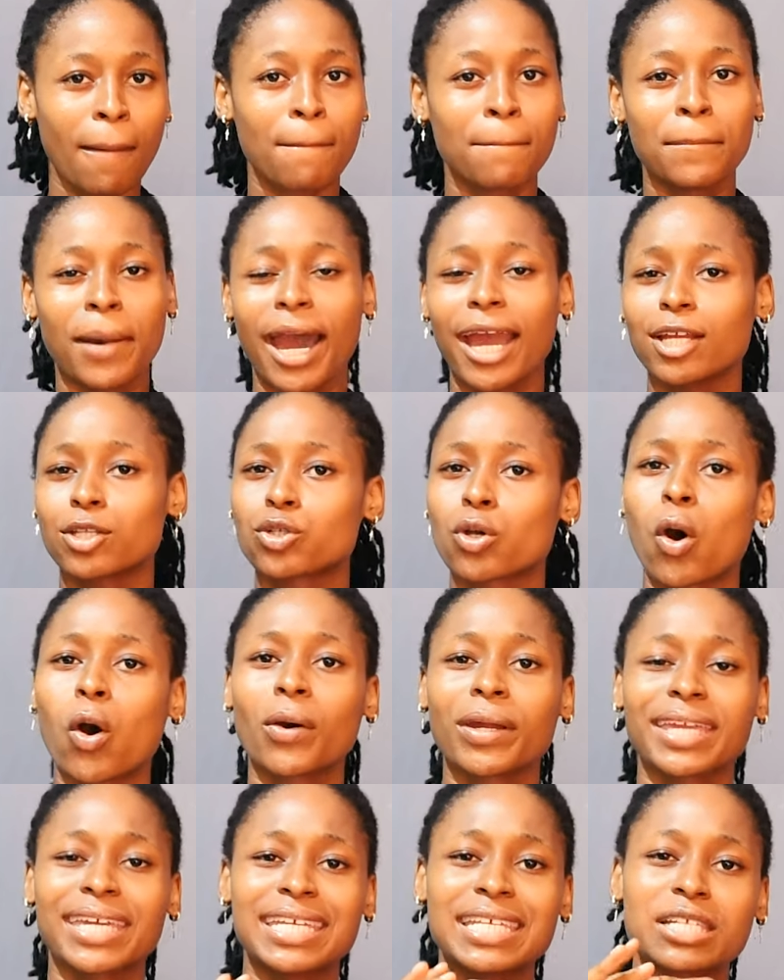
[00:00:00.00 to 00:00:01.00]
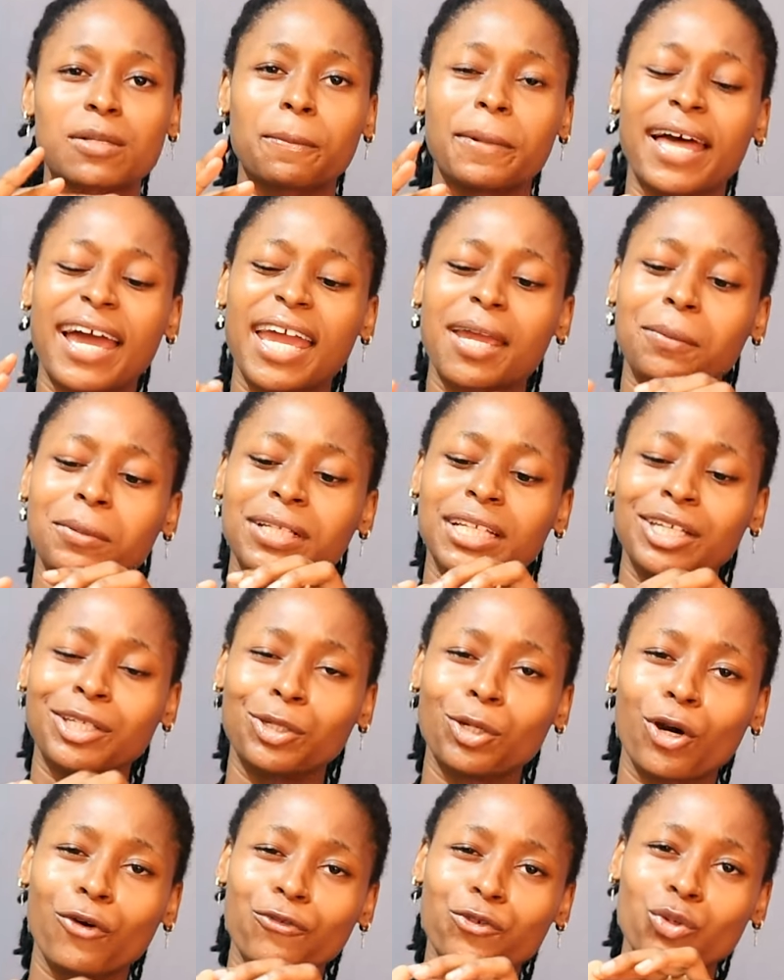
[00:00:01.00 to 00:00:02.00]
My tongue is pliable
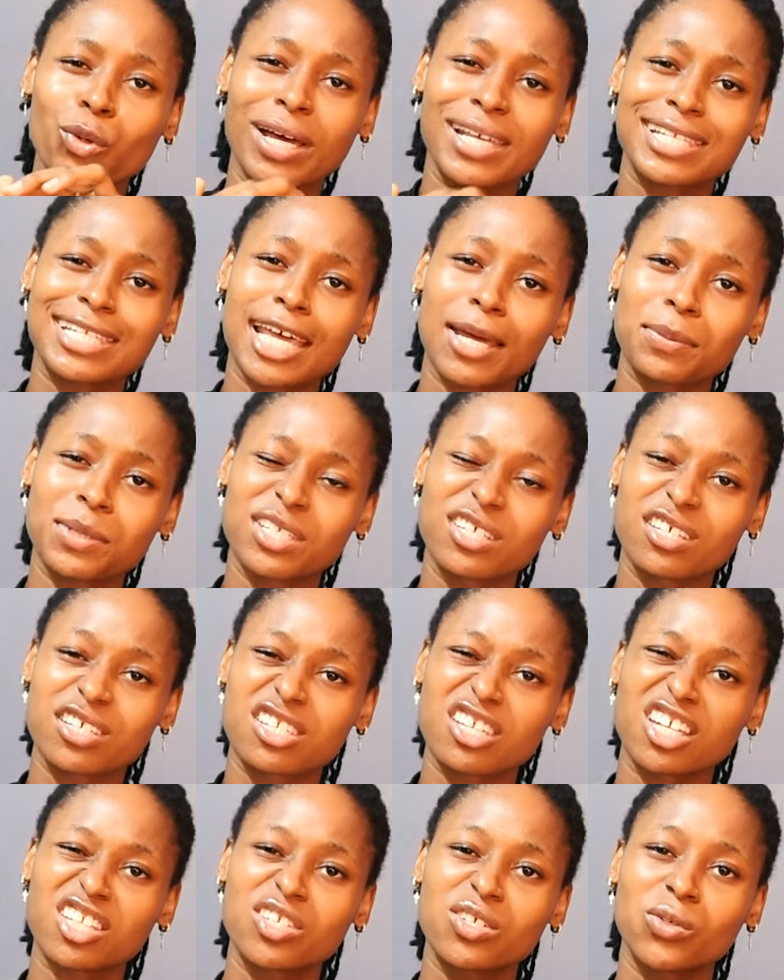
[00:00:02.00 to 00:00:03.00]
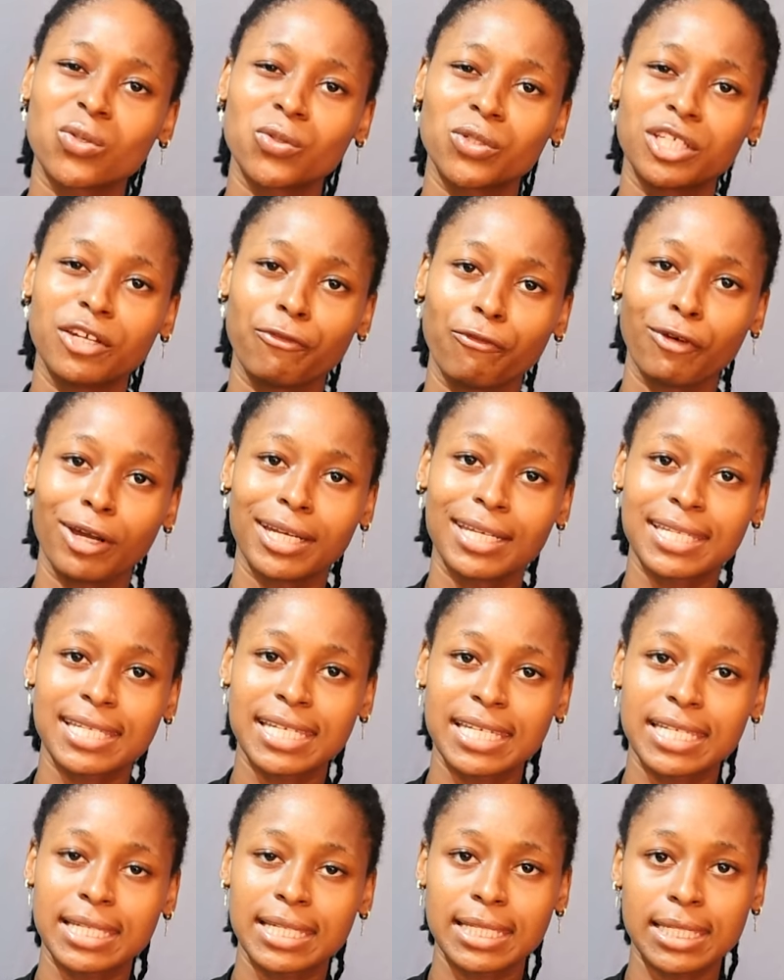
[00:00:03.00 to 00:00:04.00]
enough to accept the subtle
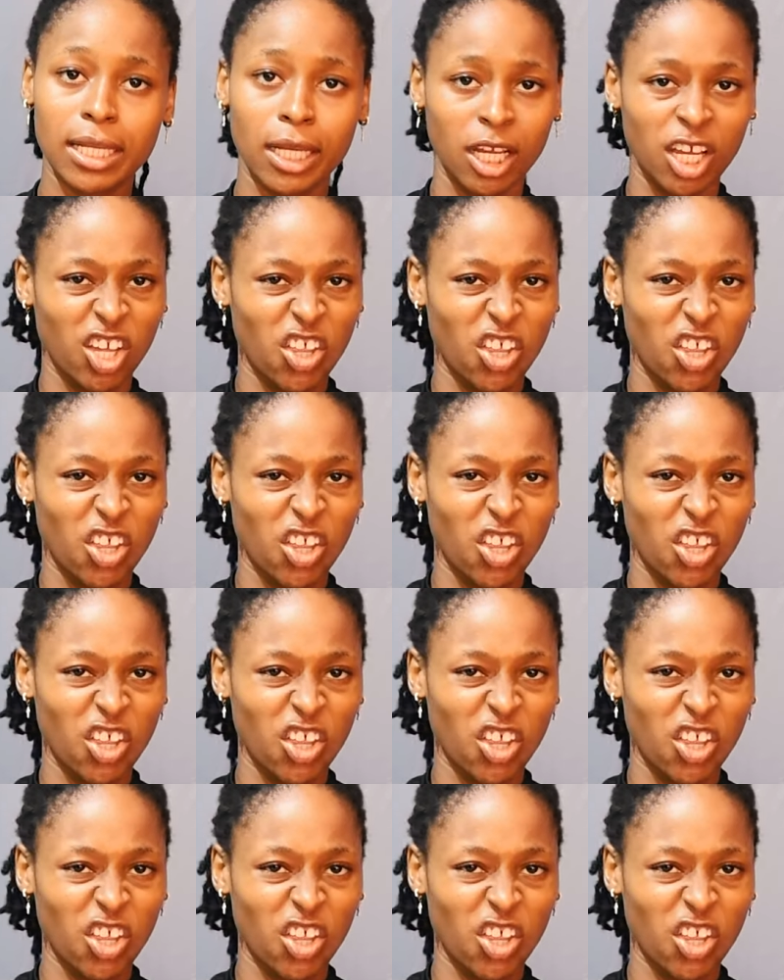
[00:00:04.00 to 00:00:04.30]
differences,